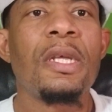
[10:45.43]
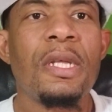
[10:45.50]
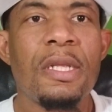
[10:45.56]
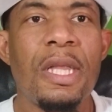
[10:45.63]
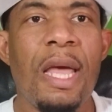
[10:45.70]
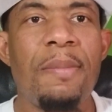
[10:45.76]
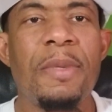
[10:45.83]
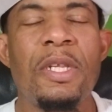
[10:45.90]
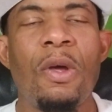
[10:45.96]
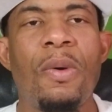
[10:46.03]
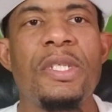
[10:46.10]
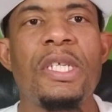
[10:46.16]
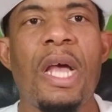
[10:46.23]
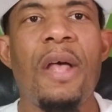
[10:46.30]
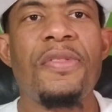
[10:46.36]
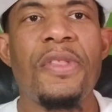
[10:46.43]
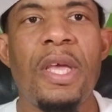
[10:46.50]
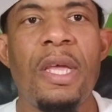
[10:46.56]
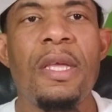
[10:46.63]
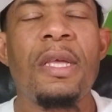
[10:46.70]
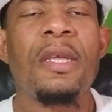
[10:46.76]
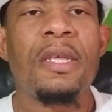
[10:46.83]
Let me know what y'all
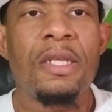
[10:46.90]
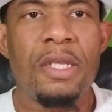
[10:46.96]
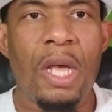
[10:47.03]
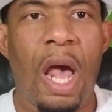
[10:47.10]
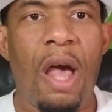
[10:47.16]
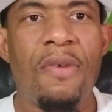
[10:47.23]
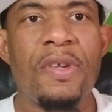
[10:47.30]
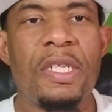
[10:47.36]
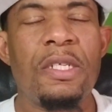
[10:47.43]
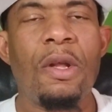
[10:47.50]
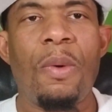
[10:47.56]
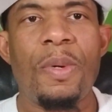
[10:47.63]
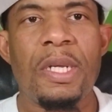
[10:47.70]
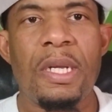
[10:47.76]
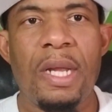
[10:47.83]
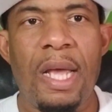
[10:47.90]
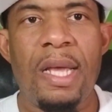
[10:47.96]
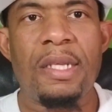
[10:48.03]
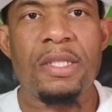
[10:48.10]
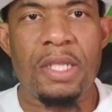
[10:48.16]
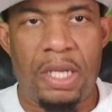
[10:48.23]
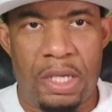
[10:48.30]
think. Y'all already know what it
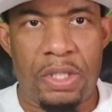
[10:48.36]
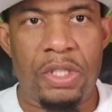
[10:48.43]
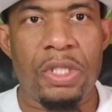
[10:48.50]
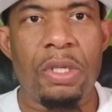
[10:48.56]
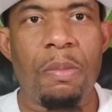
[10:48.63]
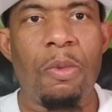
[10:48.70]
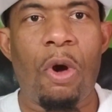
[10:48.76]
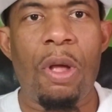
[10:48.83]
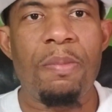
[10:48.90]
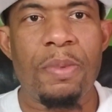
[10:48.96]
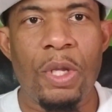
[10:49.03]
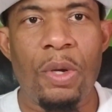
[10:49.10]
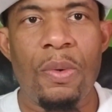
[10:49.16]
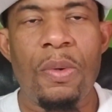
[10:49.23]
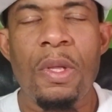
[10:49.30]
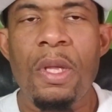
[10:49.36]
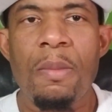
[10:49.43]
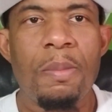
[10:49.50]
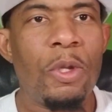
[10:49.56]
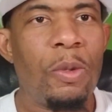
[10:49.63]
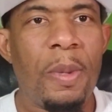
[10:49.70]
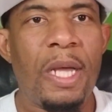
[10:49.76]
is. It's your boy Blue,
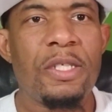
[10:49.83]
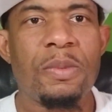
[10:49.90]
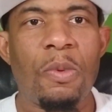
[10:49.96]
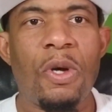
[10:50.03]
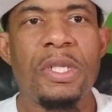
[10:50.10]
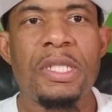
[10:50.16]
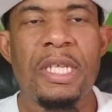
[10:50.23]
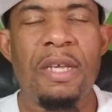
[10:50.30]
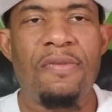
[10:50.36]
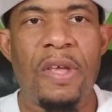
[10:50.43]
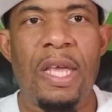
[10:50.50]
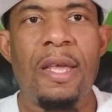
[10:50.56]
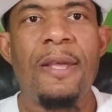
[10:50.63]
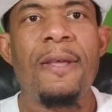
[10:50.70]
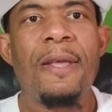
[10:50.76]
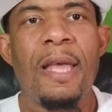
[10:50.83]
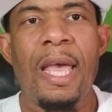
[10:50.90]
Blue Blood Sports TV.